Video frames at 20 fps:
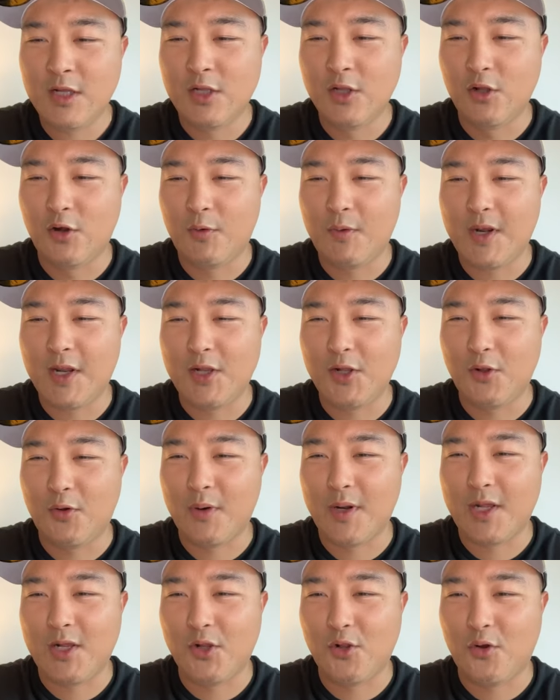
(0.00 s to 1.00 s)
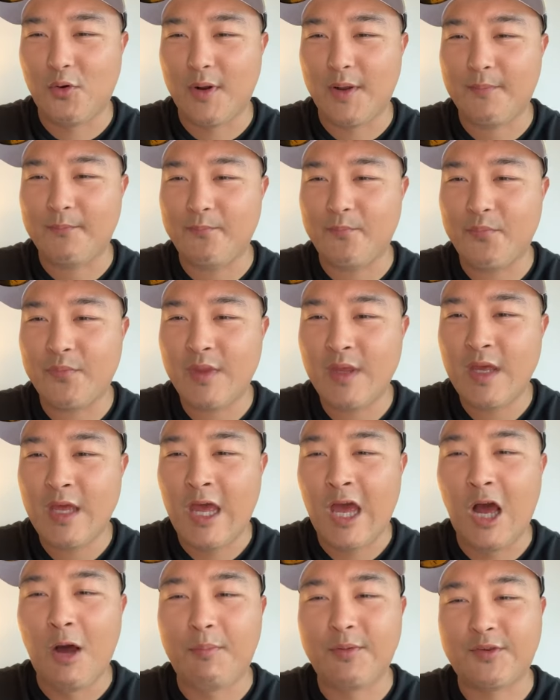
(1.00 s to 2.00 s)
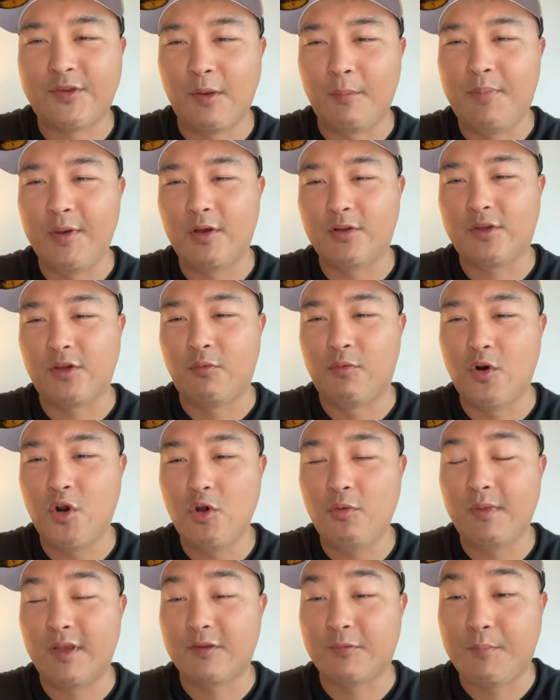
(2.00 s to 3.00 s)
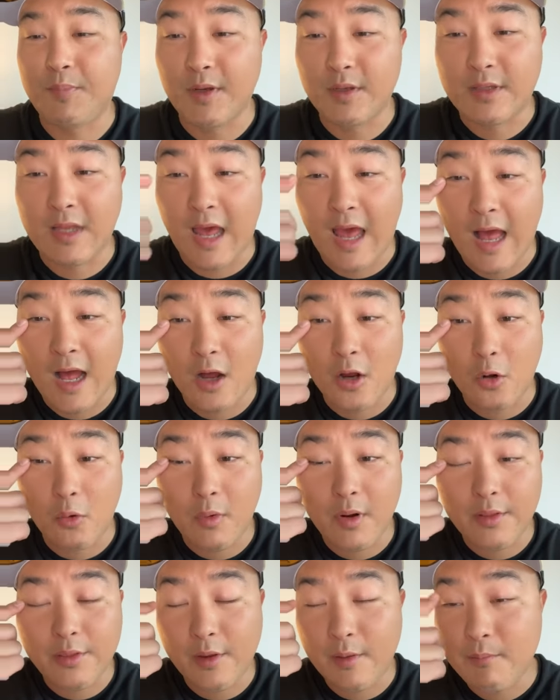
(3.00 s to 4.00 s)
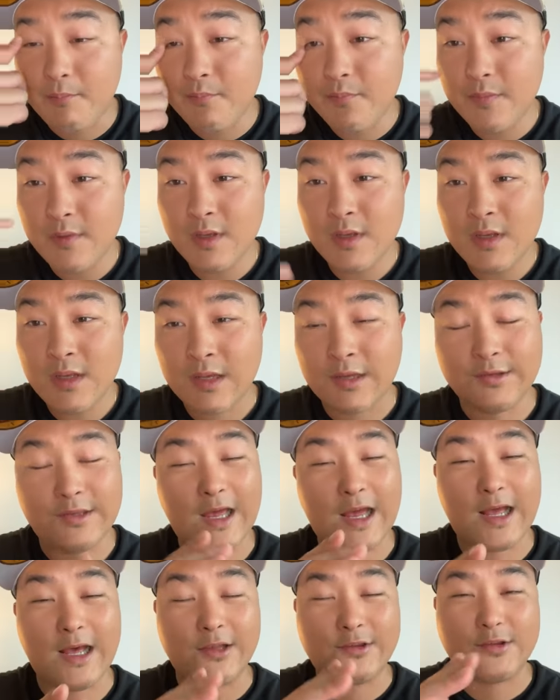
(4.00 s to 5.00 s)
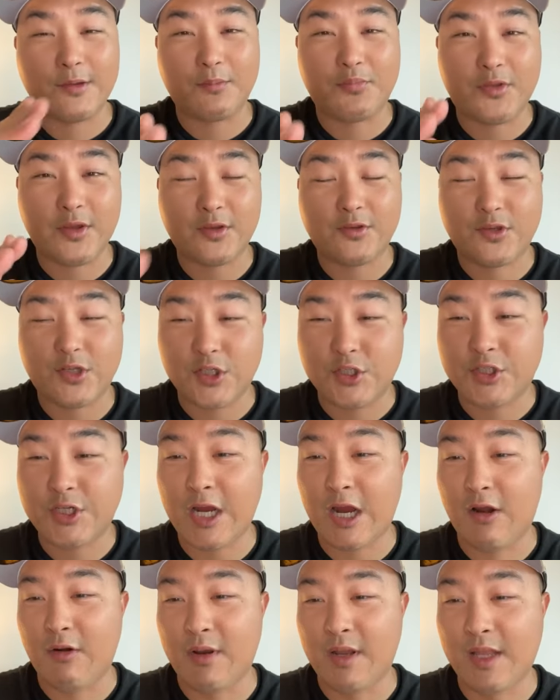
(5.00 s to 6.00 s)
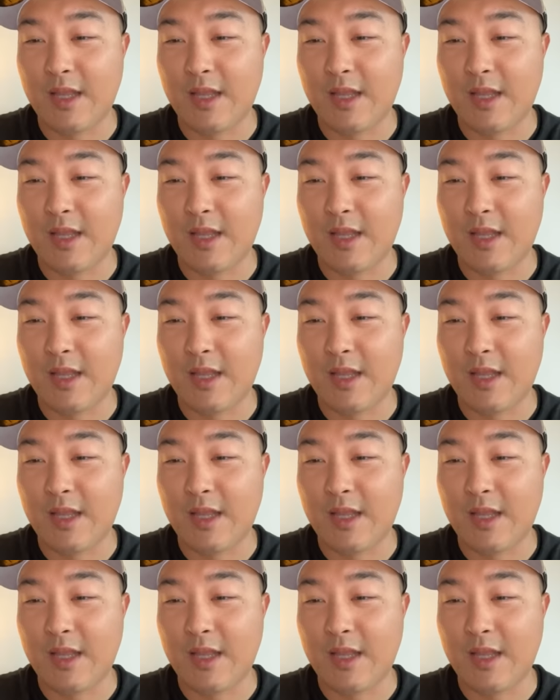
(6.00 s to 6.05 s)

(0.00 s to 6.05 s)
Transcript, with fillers: Glory, glory, glory. Help us to build the room. Let's build an algorithm because I got some things to share.